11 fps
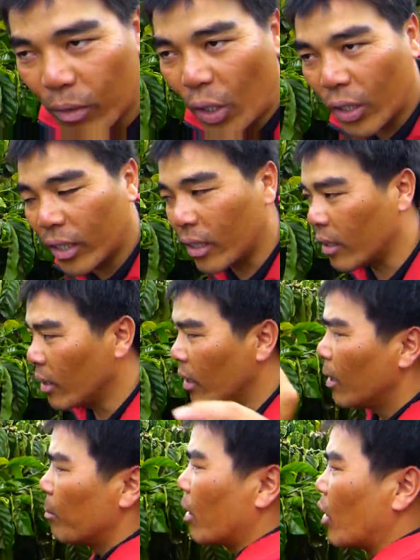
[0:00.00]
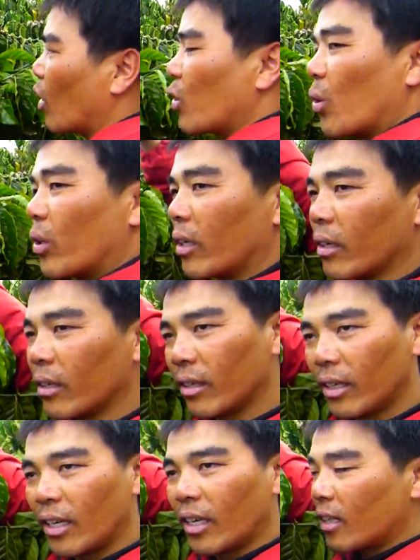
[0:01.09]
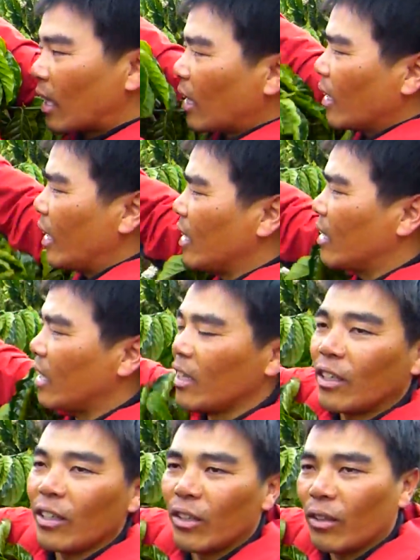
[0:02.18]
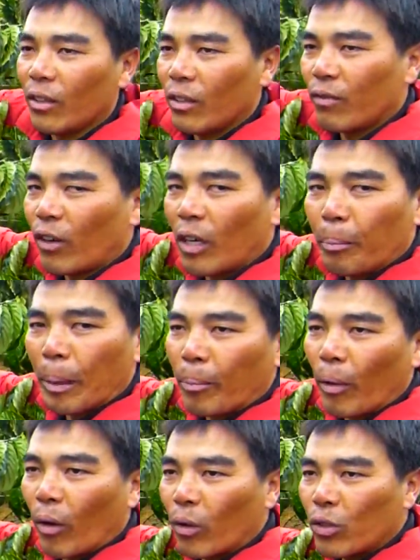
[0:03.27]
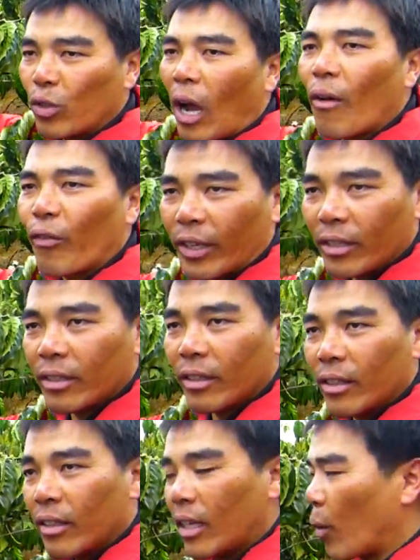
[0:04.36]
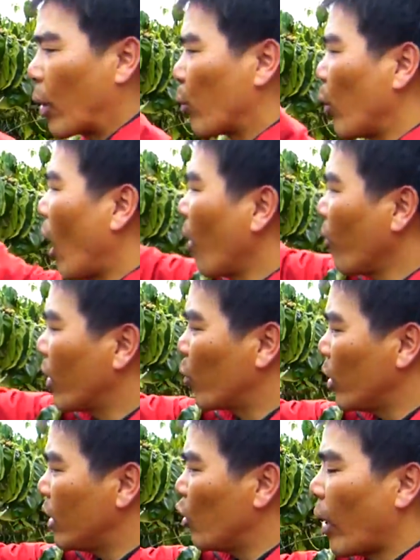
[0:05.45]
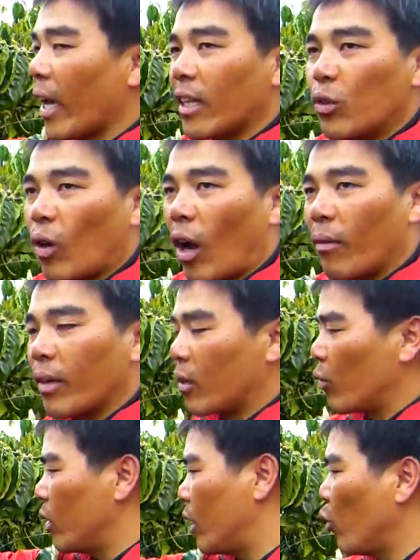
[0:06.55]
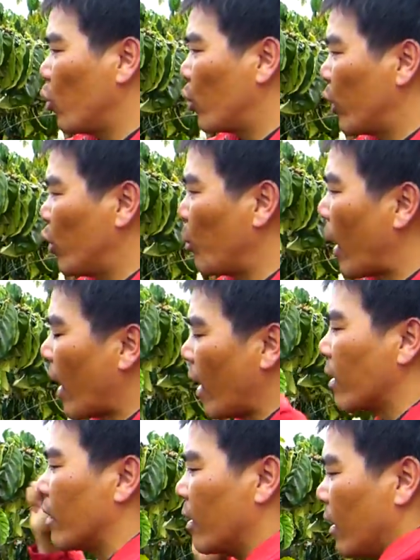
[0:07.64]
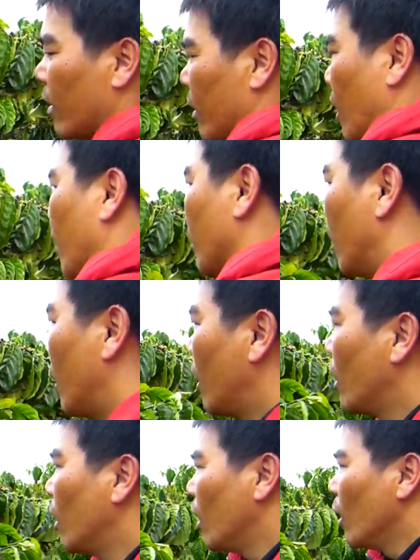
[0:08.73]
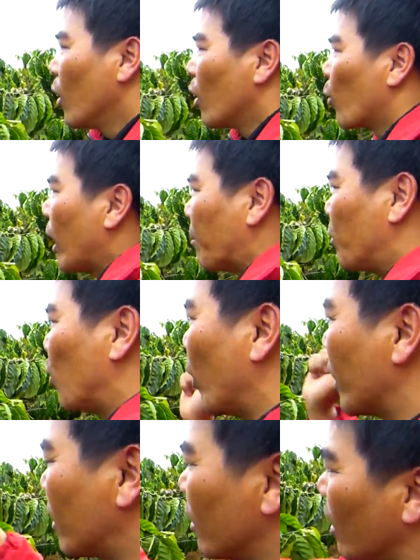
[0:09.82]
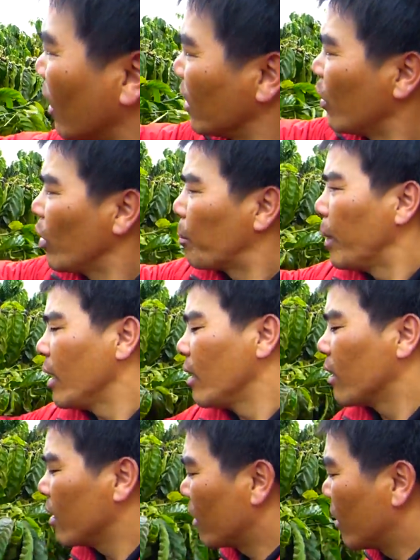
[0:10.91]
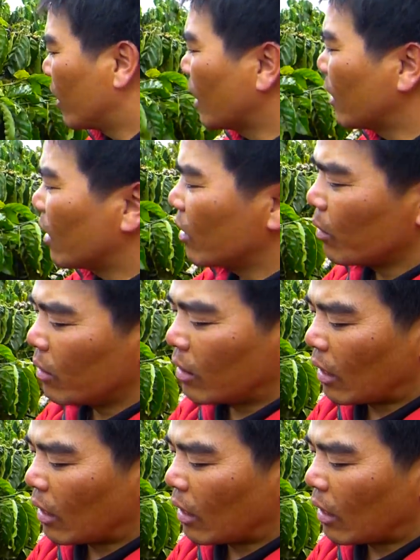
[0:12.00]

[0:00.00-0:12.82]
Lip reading: longer, but not taller. That is easy for the people to have it. Yeah, when we have it, we use hand to have it. We do by hand. Then we have to waiting until the bean getting